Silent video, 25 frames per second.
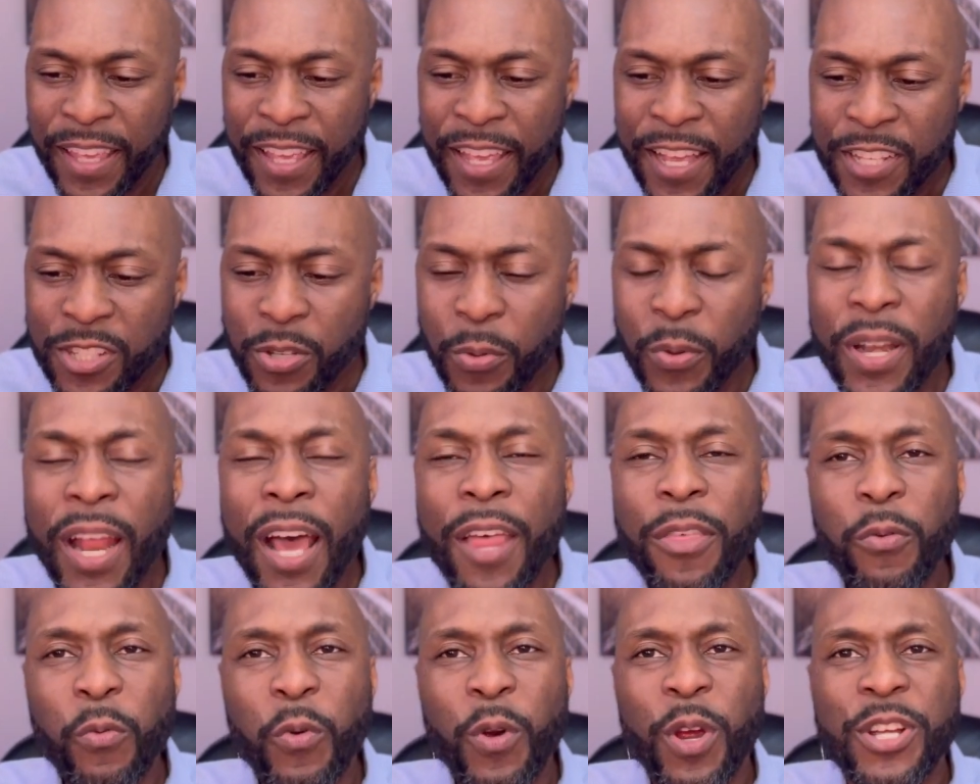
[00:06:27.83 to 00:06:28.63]
So in
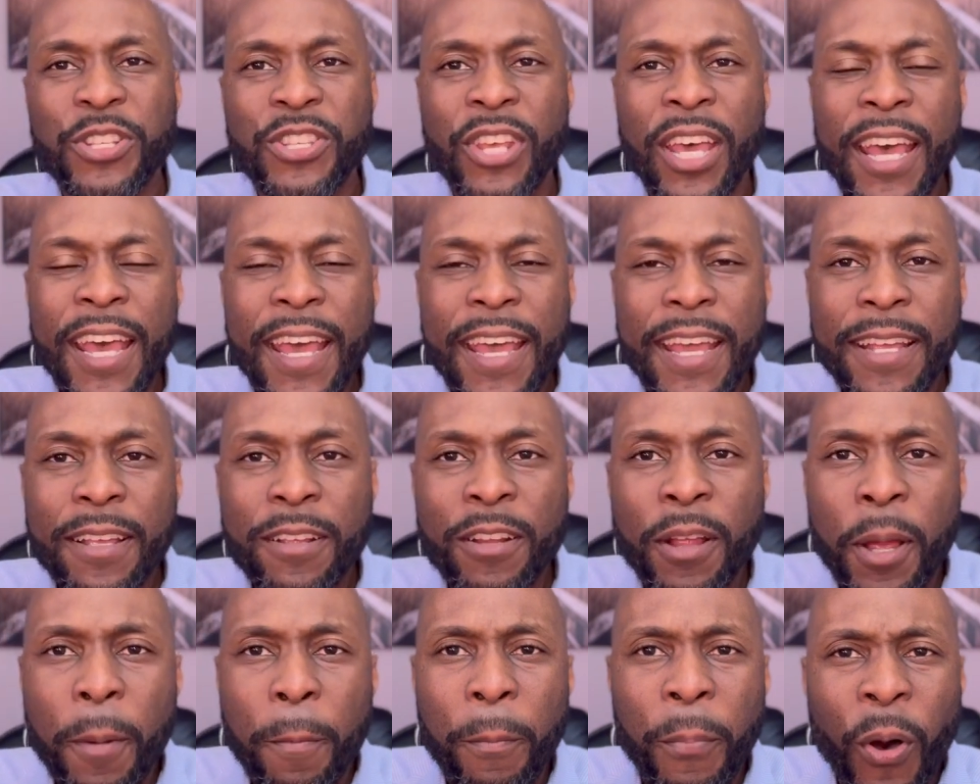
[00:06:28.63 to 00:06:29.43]
other words,
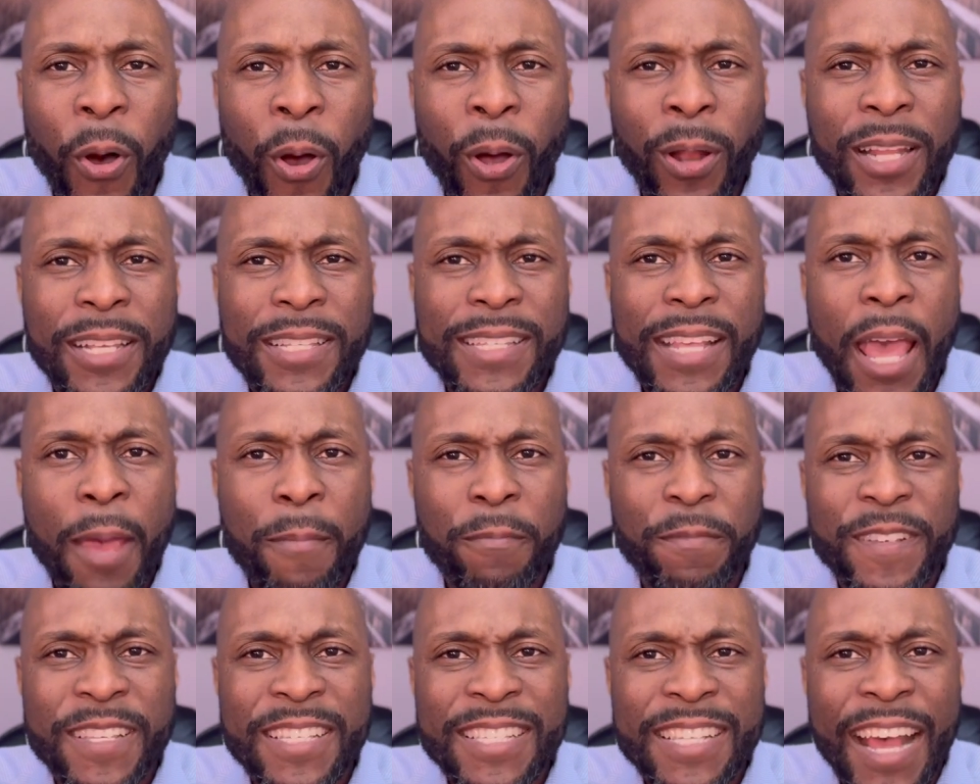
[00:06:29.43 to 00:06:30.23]
Paul is
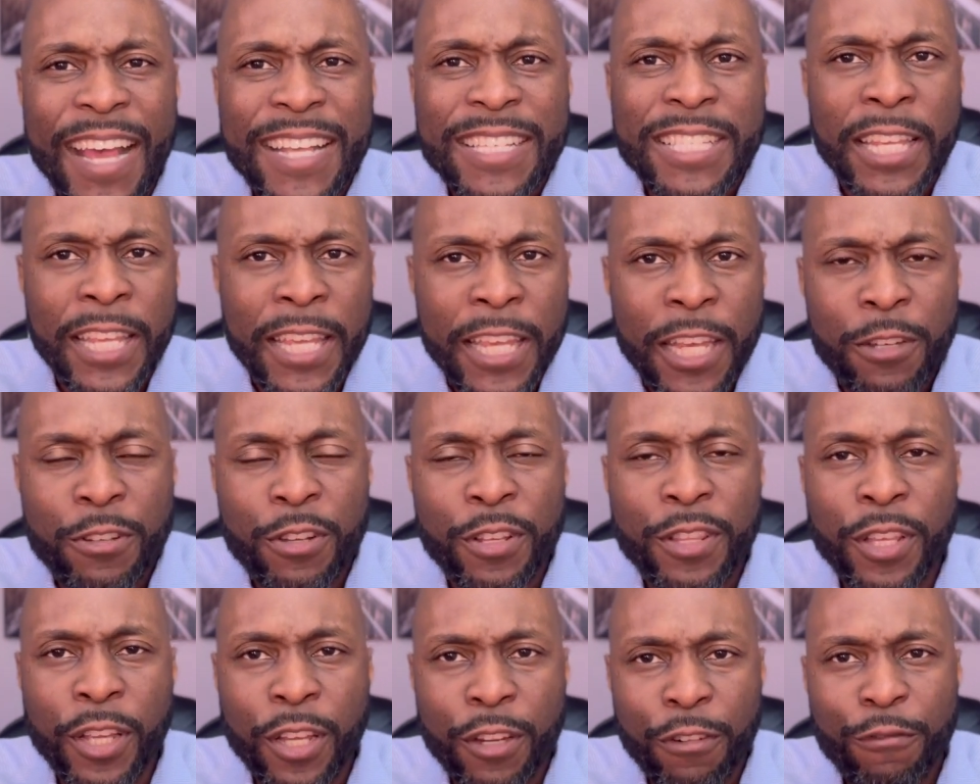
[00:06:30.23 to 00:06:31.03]
emphasizing here to
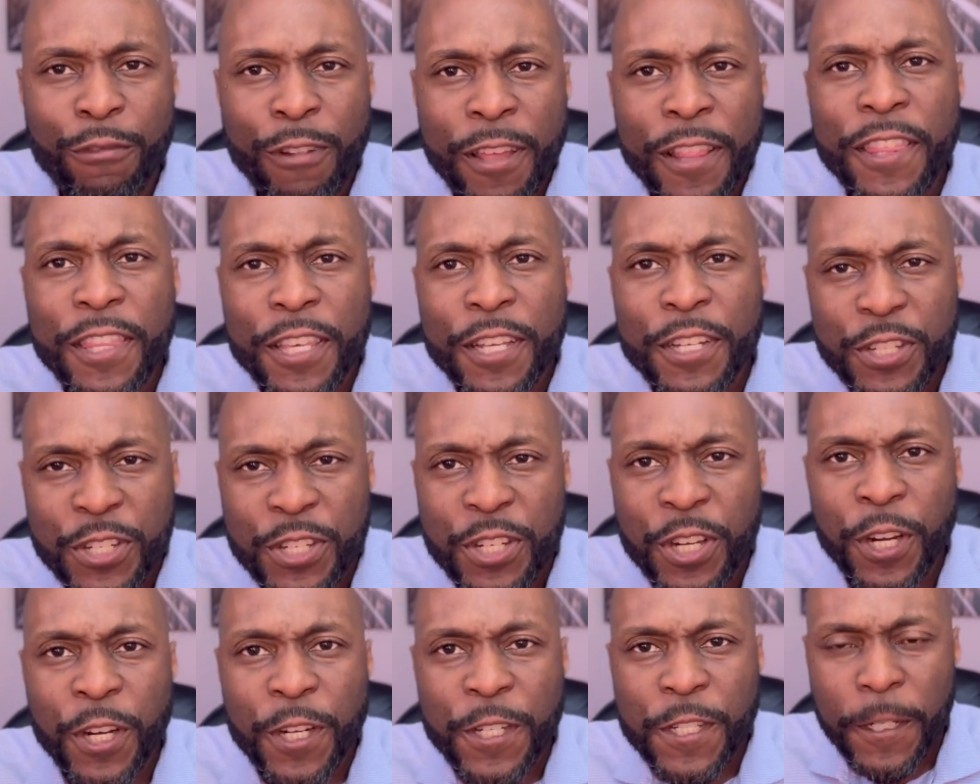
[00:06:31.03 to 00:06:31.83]
the Corinthian
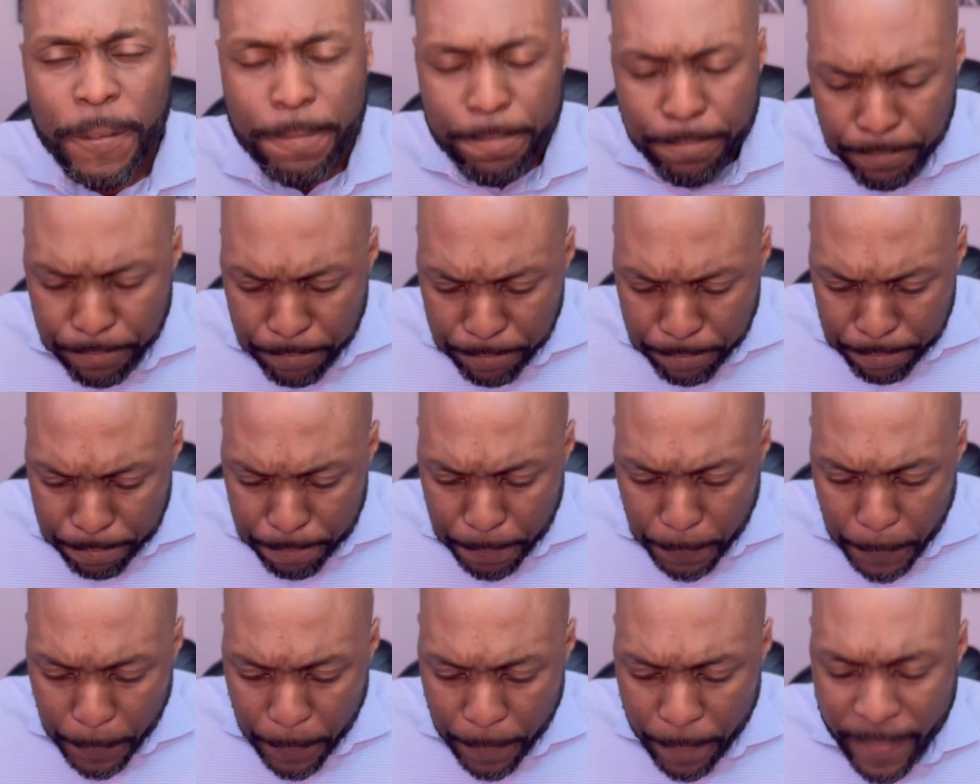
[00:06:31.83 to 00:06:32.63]
church
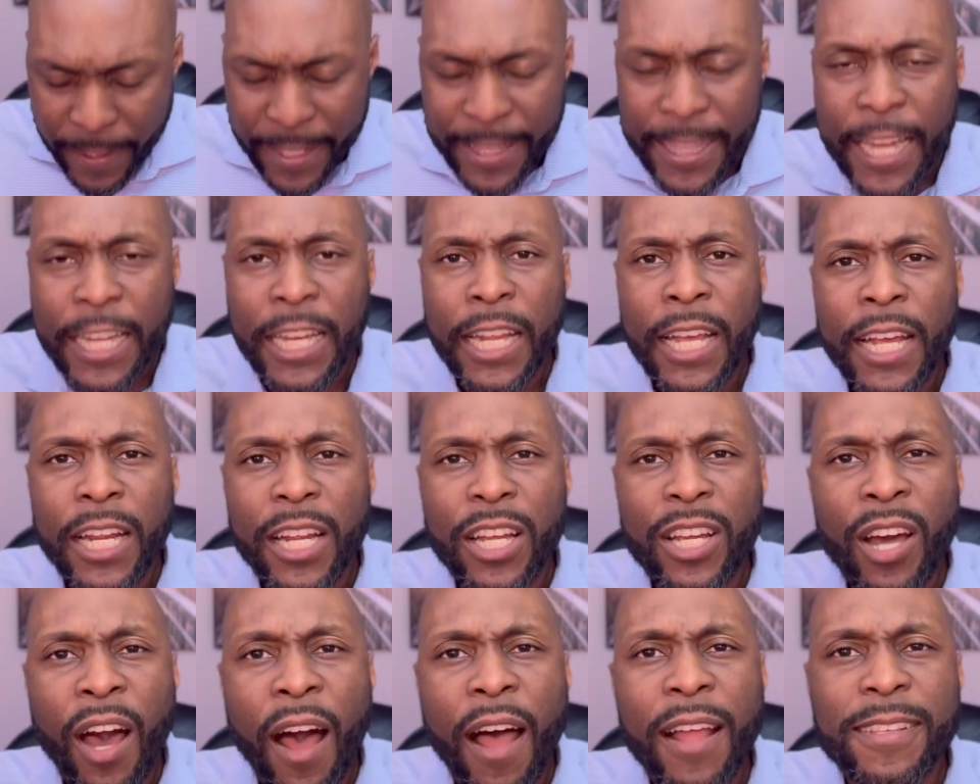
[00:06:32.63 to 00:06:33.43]
that
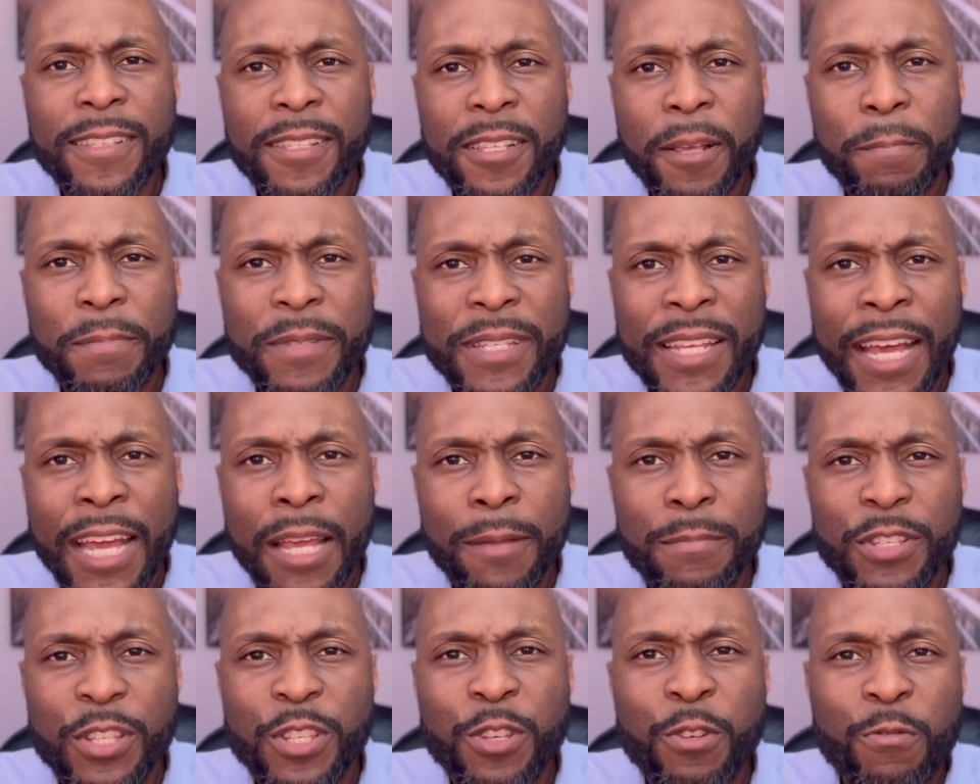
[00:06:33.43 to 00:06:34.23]
God
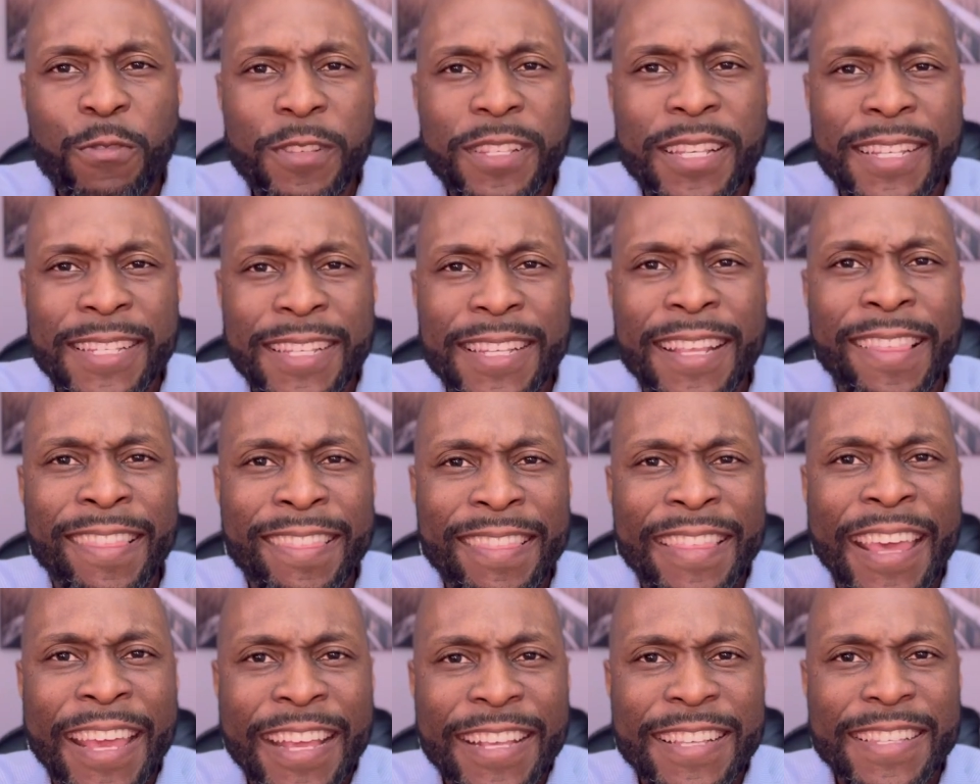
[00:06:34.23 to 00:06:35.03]
sometimes uses the
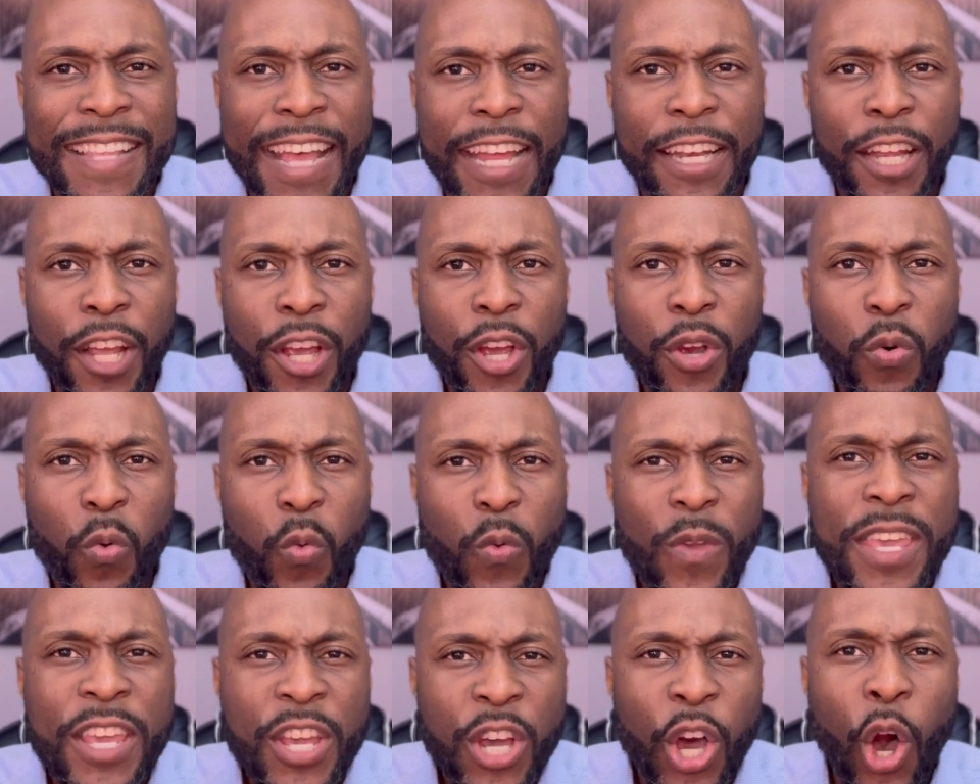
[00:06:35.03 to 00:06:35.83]
things that
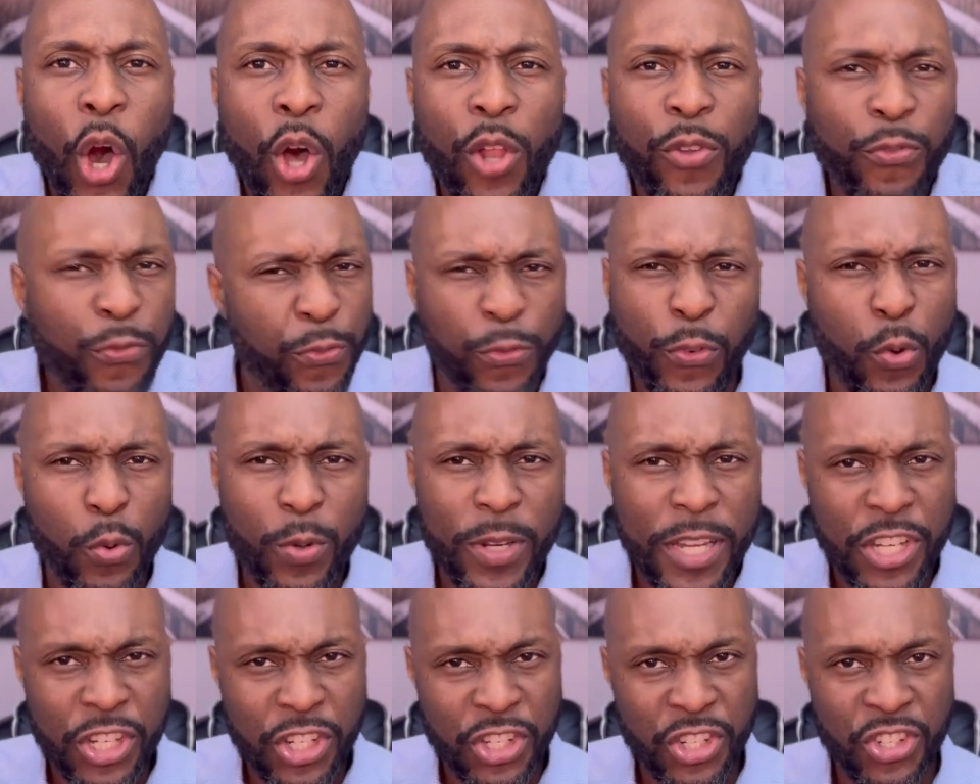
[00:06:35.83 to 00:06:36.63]
we call
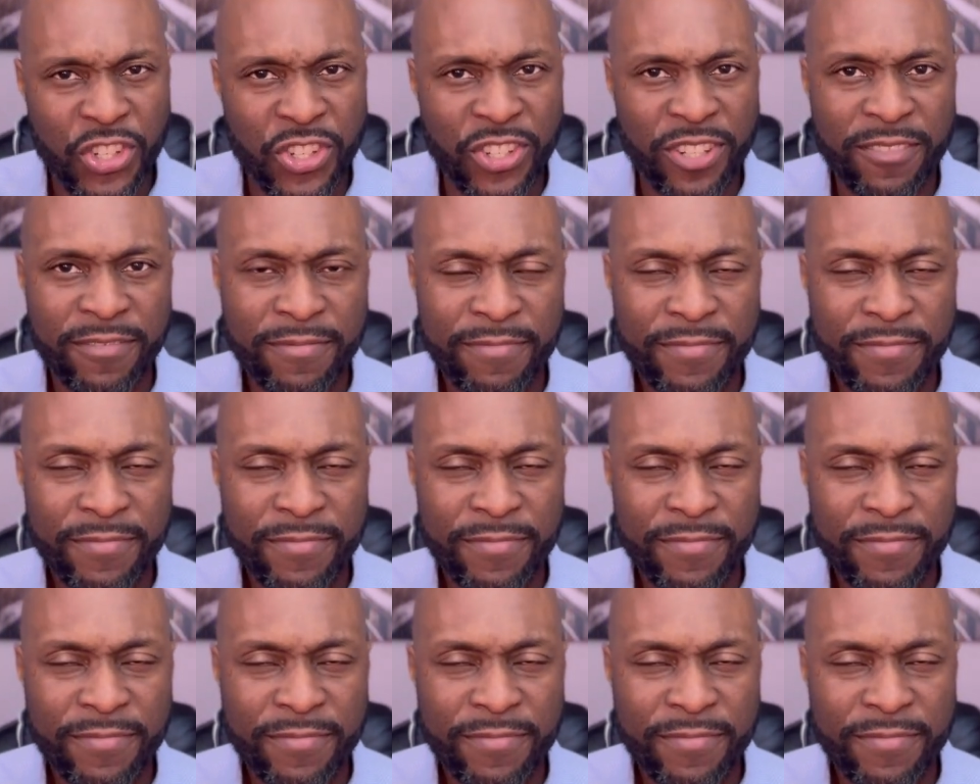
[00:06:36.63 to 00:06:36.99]
foolish